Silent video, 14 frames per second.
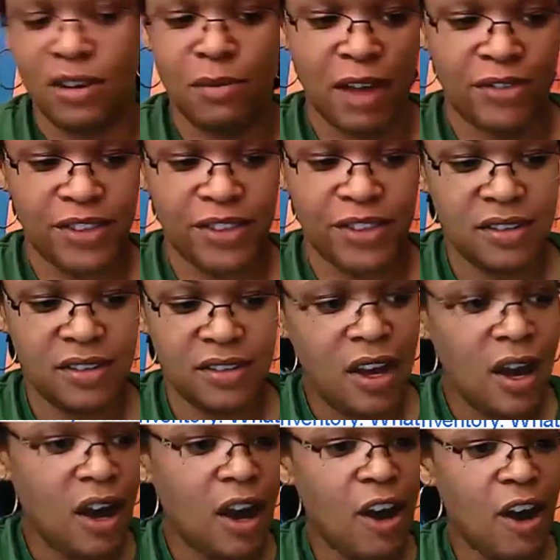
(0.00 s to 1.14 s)
about this.
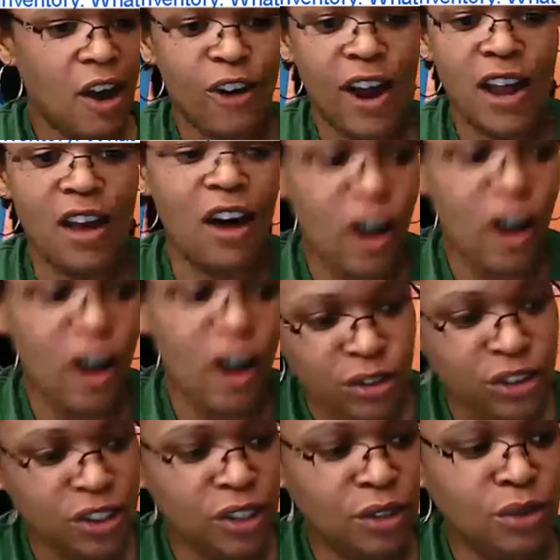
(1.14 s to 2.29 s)
All right.
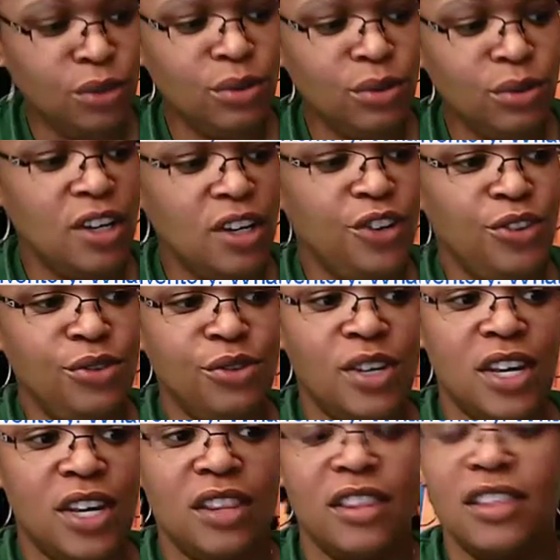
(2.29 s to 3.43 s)
Also, you
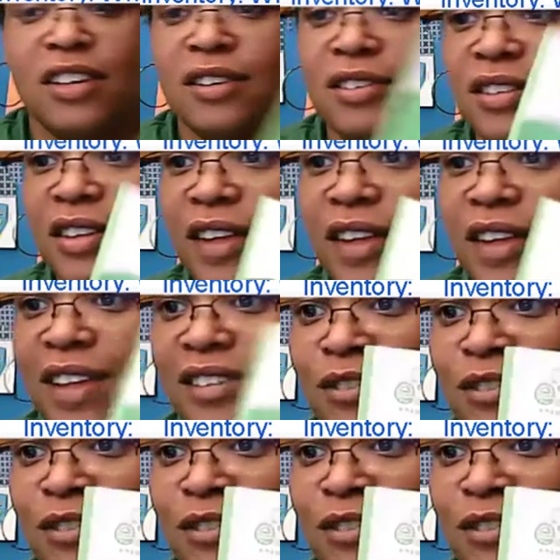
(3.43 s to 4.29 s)
get this nice